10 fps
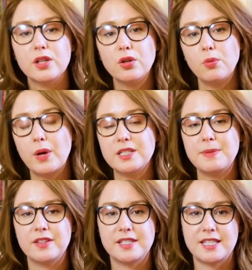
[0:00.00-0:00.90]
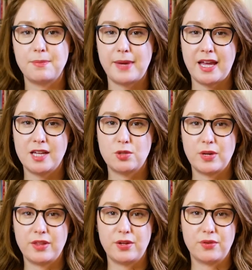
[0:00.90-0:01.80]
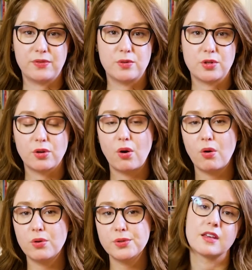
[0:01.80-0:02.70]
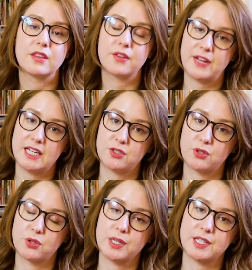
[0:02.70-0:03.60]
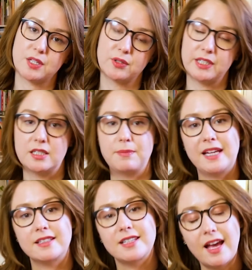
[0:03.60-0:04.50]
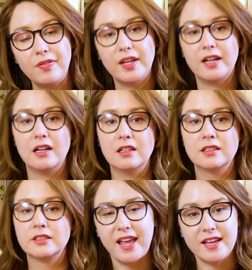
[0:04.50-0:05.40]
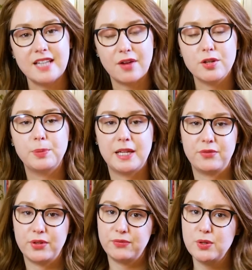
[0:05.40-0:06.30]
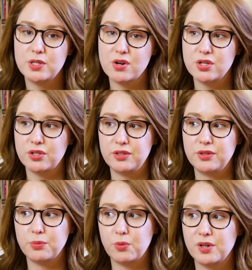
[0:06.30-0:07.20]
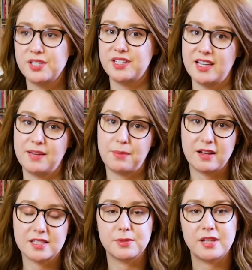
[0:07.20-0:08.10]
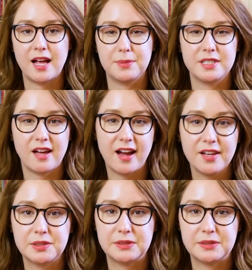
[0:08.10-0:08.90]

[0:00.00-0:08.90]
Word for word: You'll want to be on the same page with your future goals, the financial choices you'll need to make to get there, and how you'll plan for the future should the worst thing possible happen to either